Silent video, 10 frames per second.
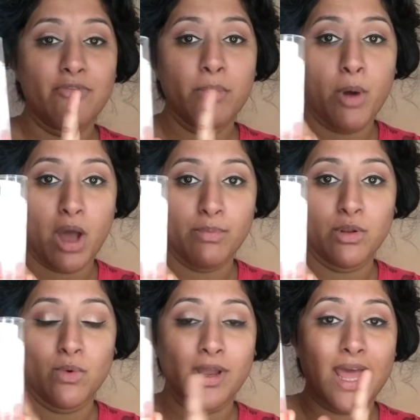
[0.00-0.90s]
a
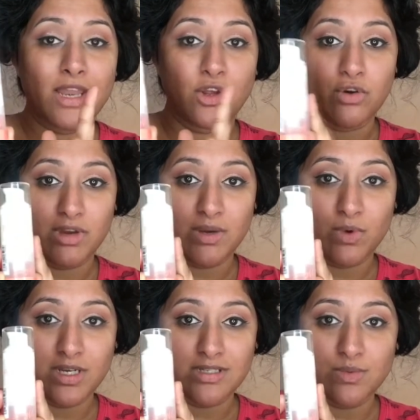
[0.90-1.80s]
purple one and a green
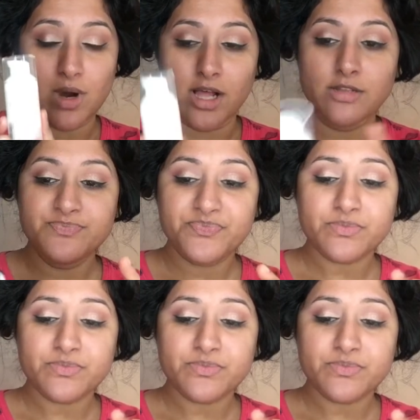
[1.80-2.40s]
one as well,